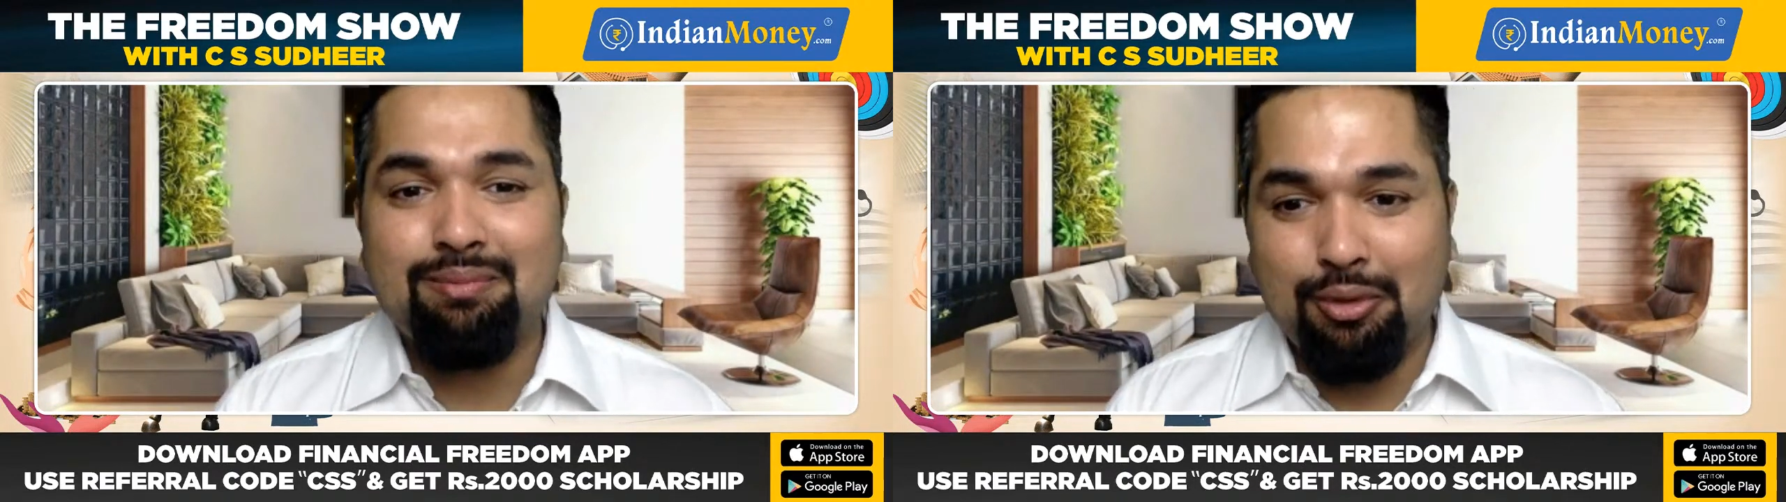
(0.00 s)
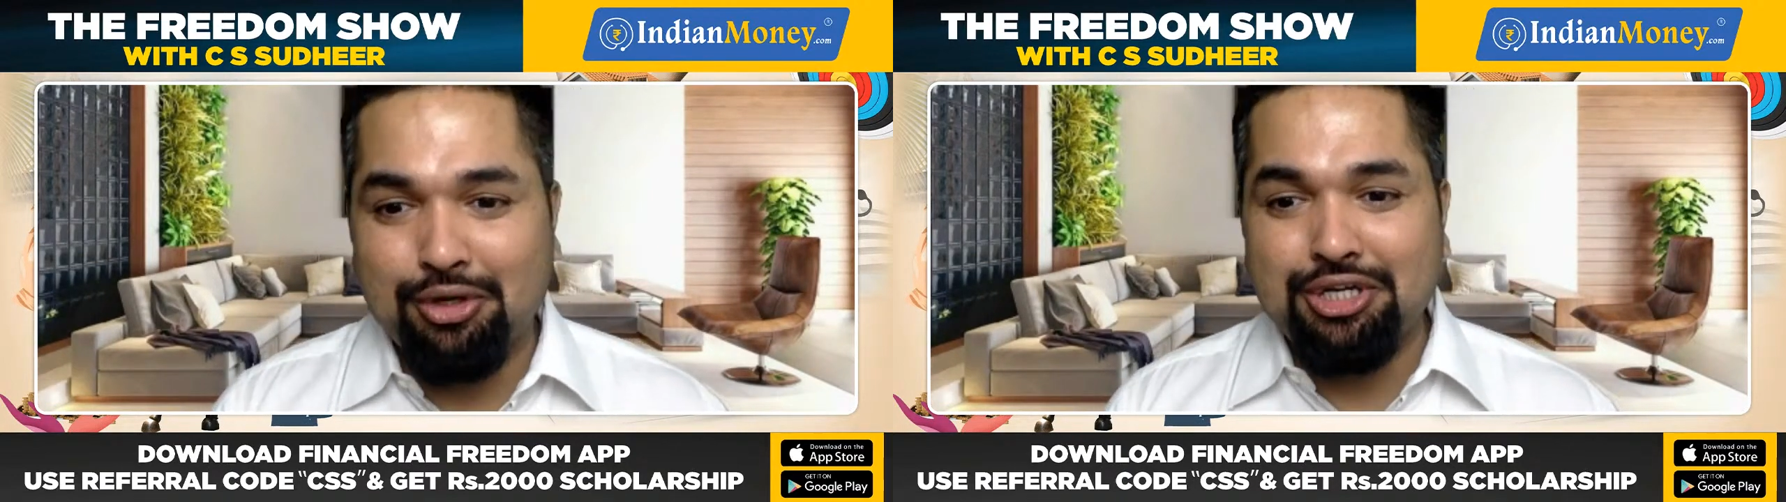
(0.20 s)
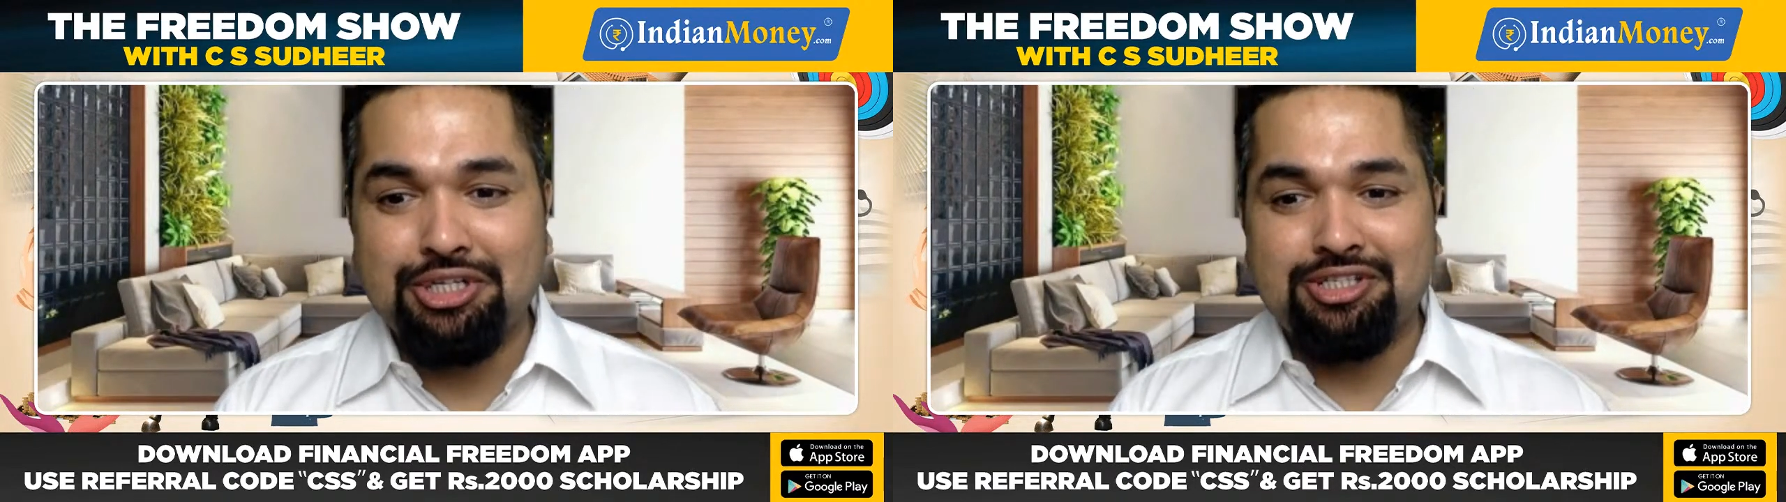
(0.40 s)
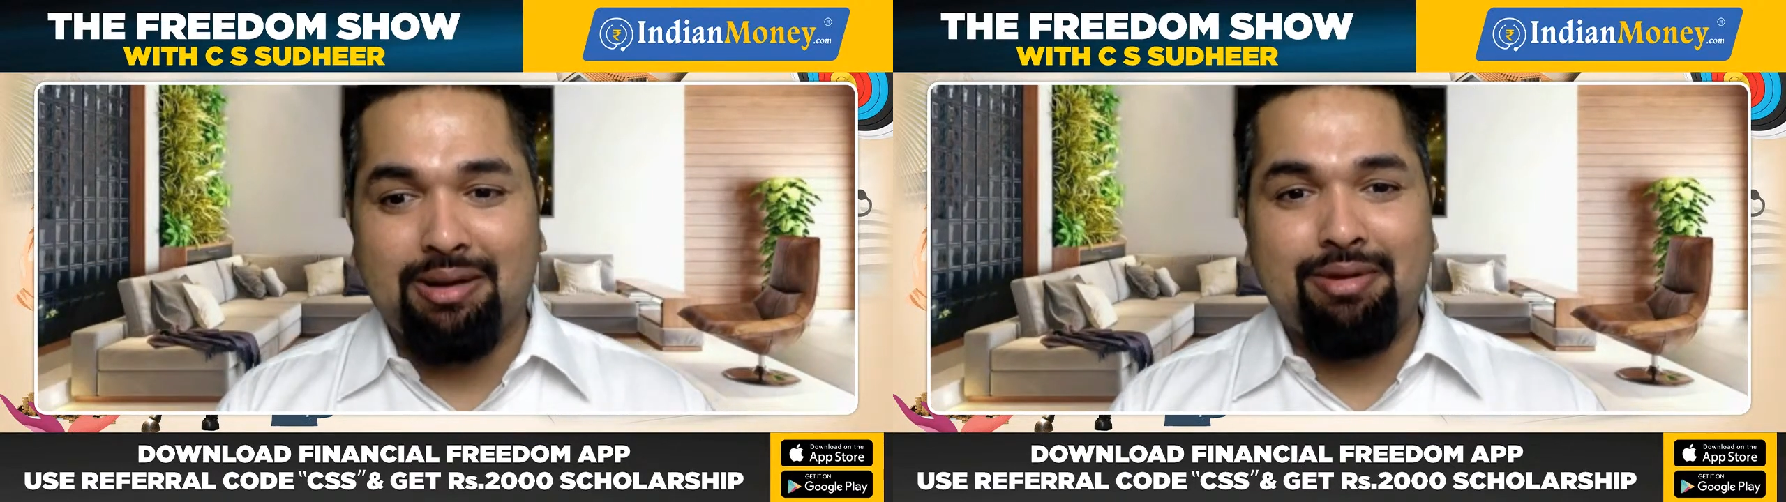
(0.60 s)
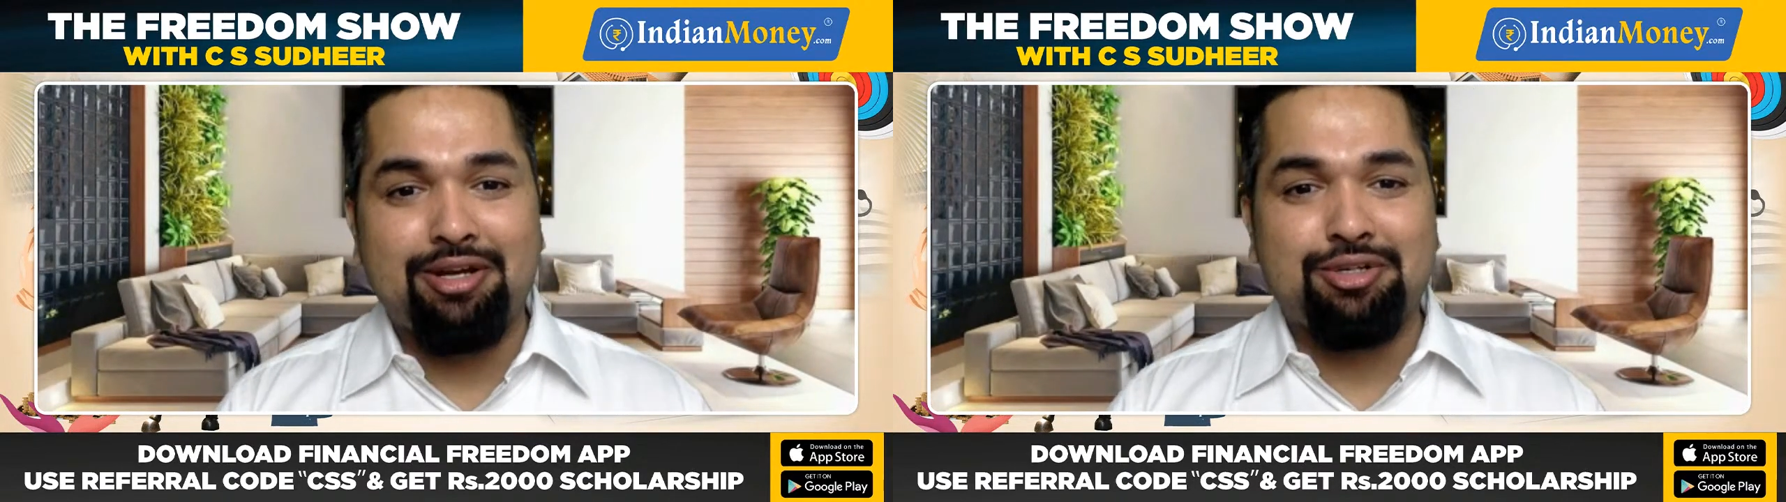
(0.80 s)
Monish is
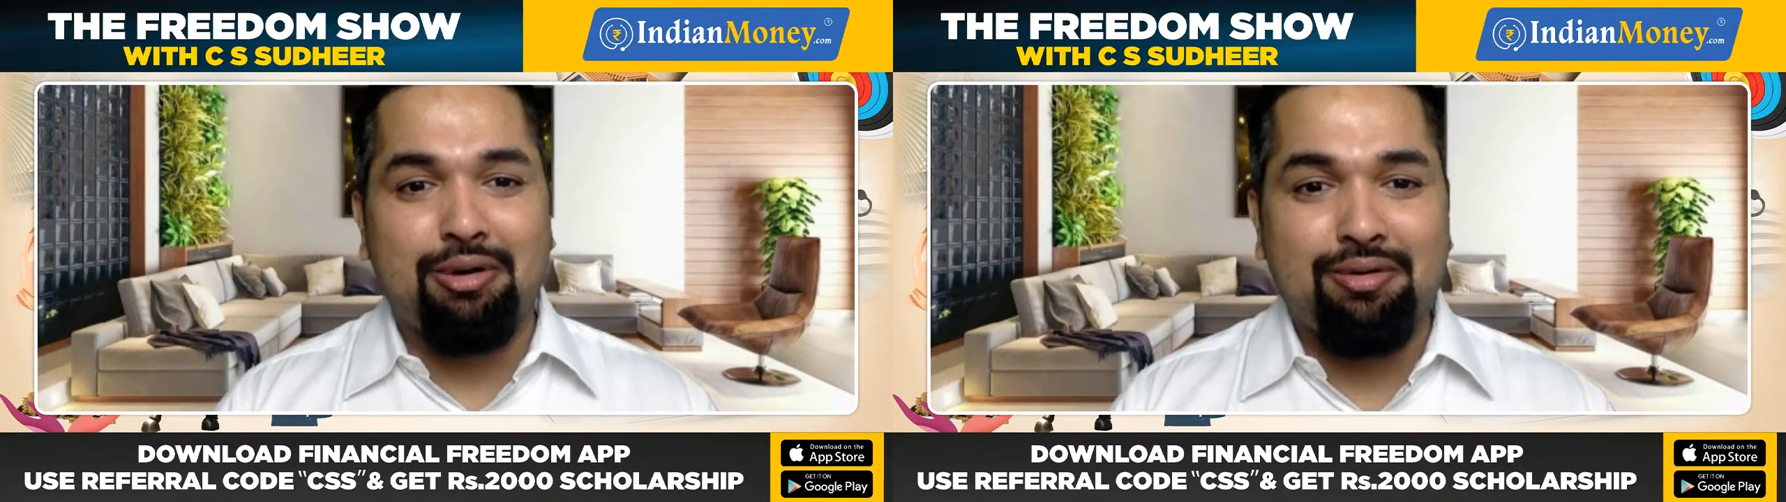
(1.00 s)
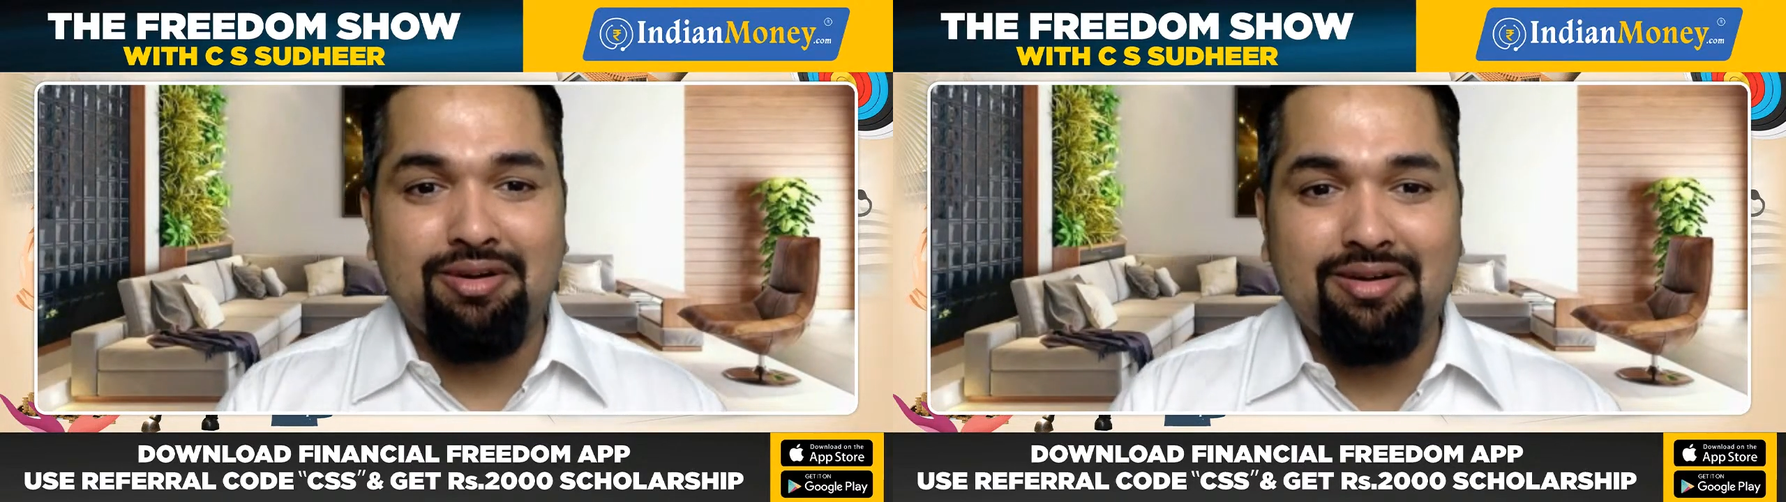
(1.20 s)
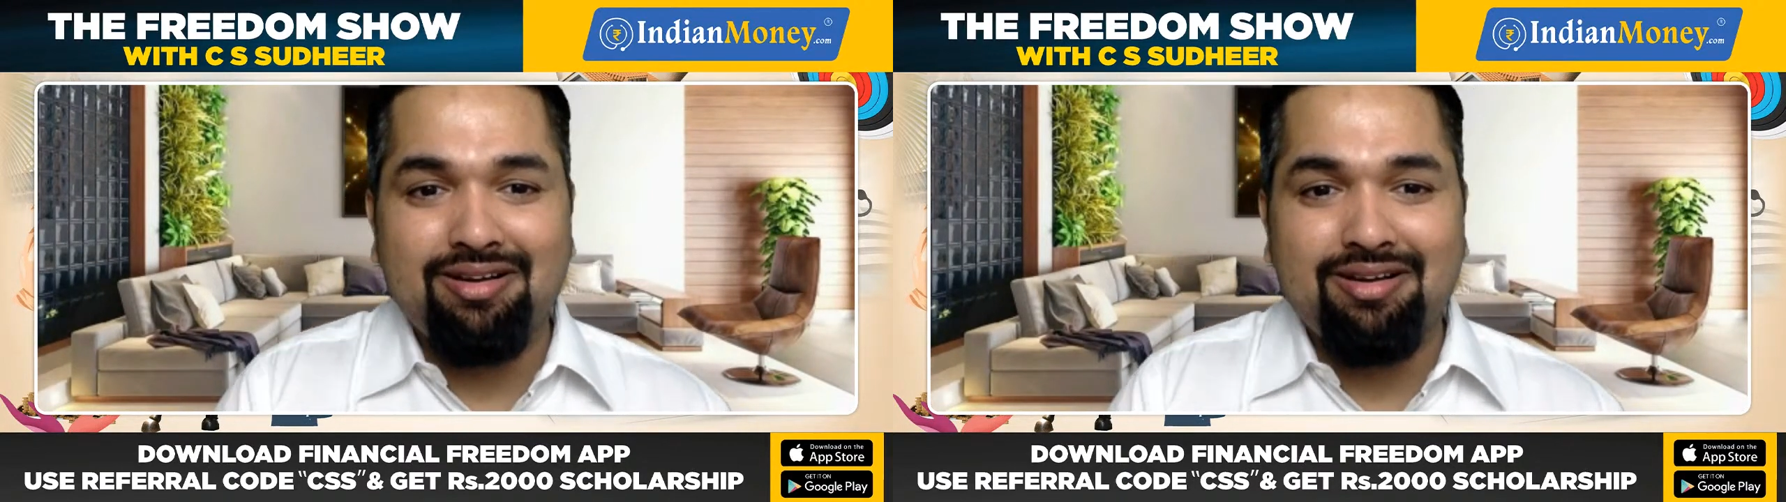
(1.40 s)
coming to